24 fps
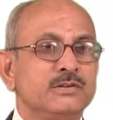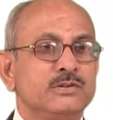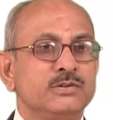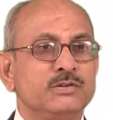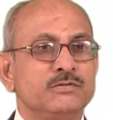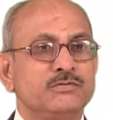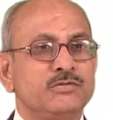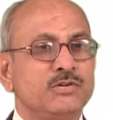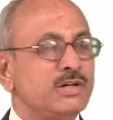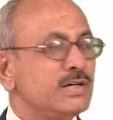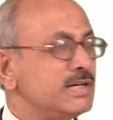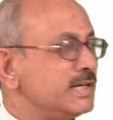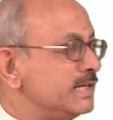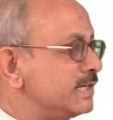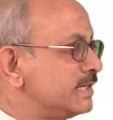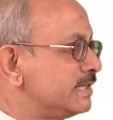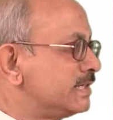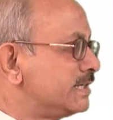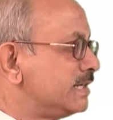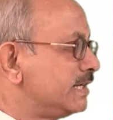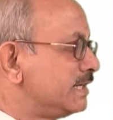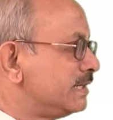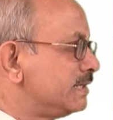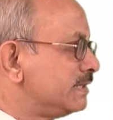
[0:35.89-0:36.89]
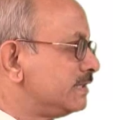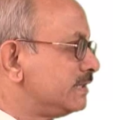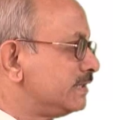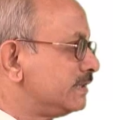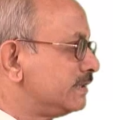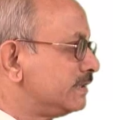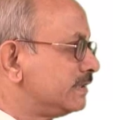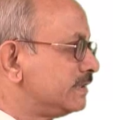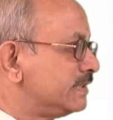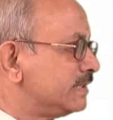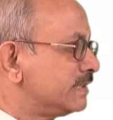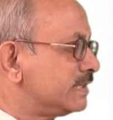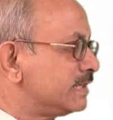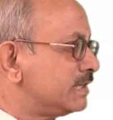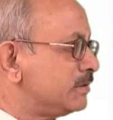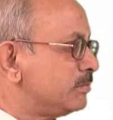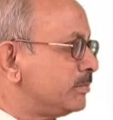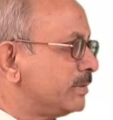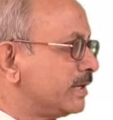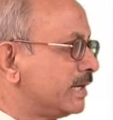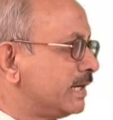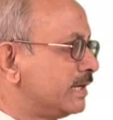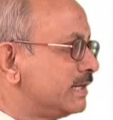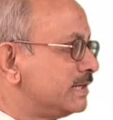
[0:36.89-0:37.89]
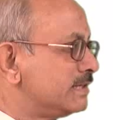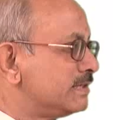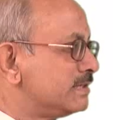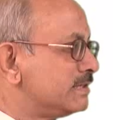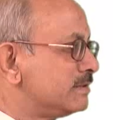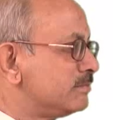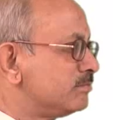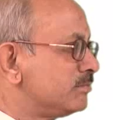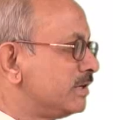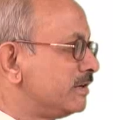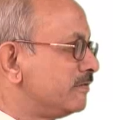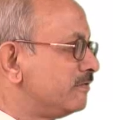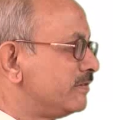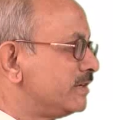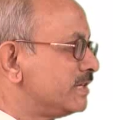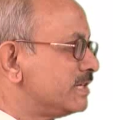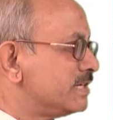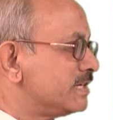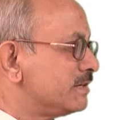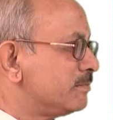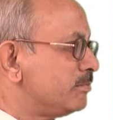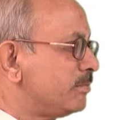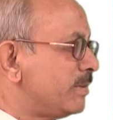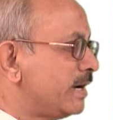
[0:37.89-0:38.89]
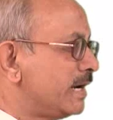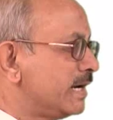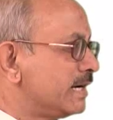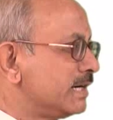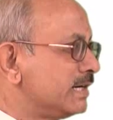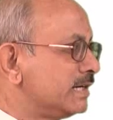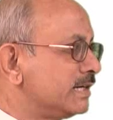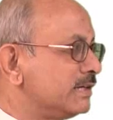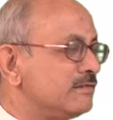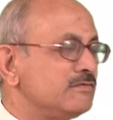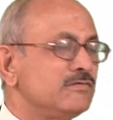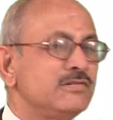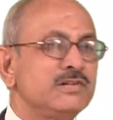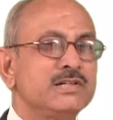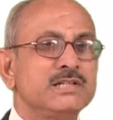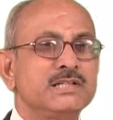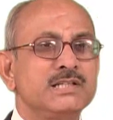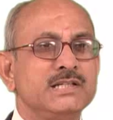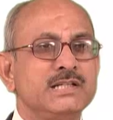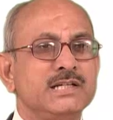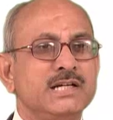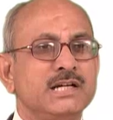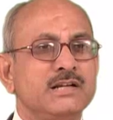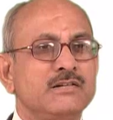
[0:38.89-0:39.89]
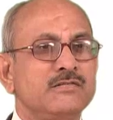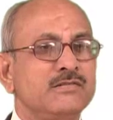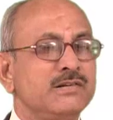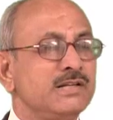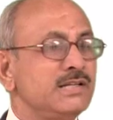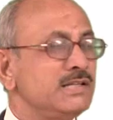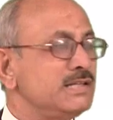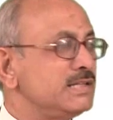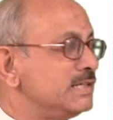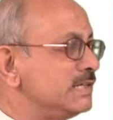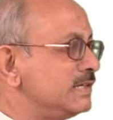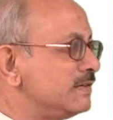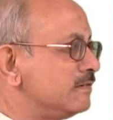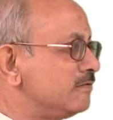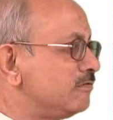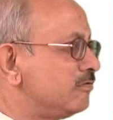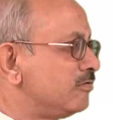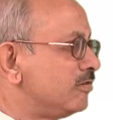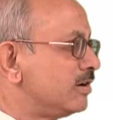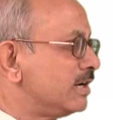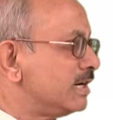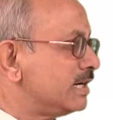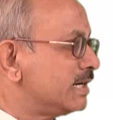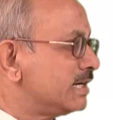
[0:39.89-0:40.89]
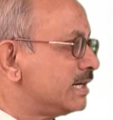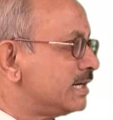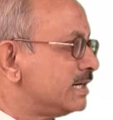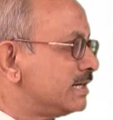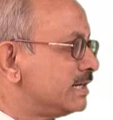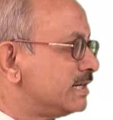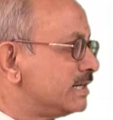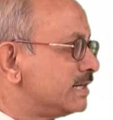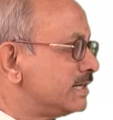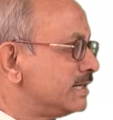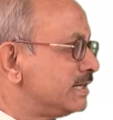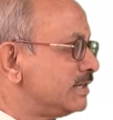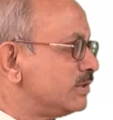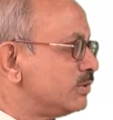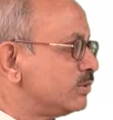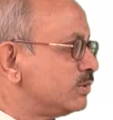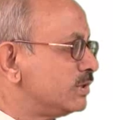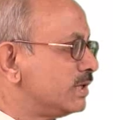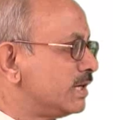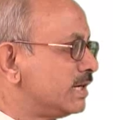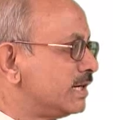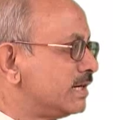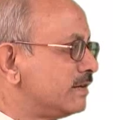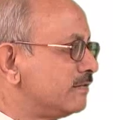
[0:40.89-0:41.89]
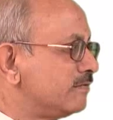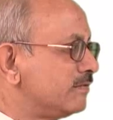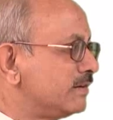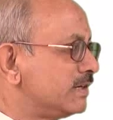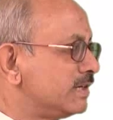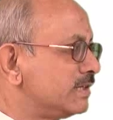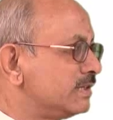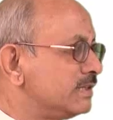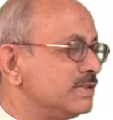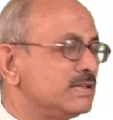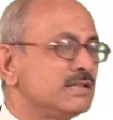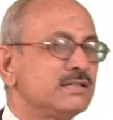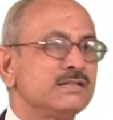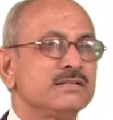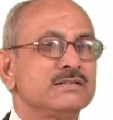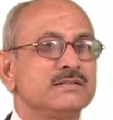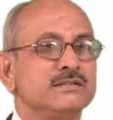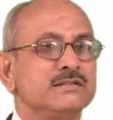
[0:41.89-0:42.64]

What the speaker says: So foreign exchange is the general mechanism by which a bank converts the currency of one country into that of another.